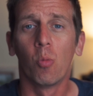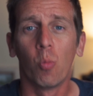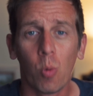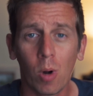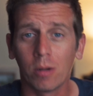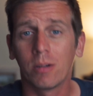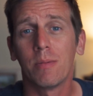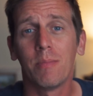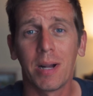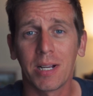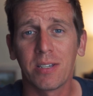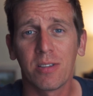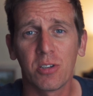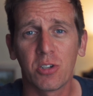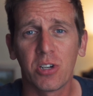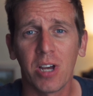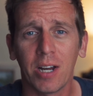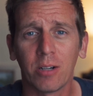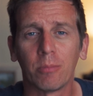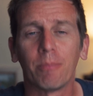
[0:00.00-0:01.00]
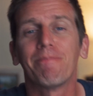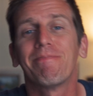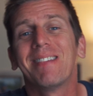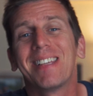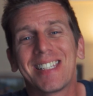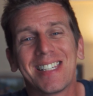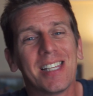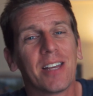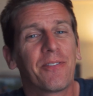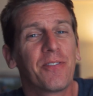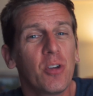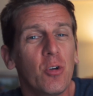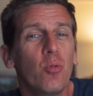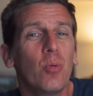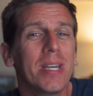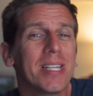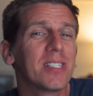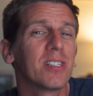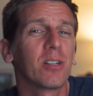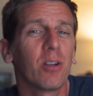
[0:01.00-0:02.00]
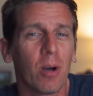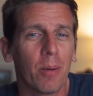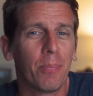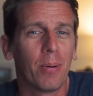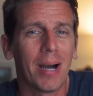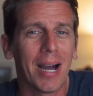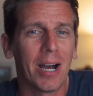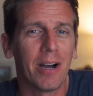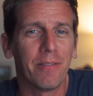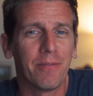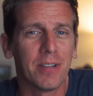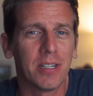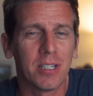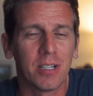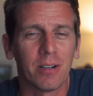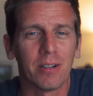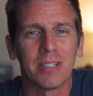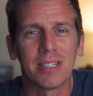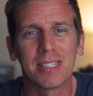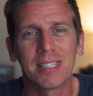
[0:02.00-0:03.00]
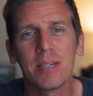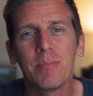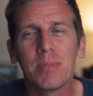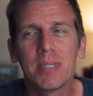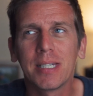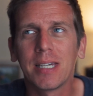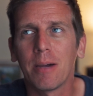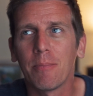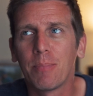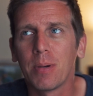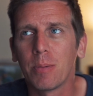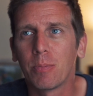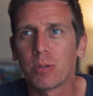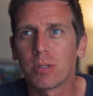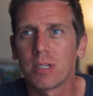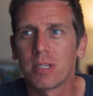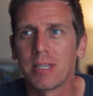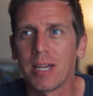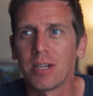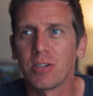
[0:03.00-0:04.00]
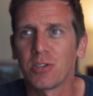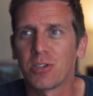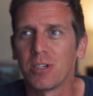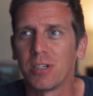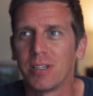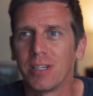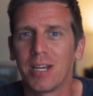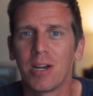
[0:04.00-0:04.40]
Welcome back to the channel. Listen, a few weeks ago I put out a video and it seemed to get people's attention.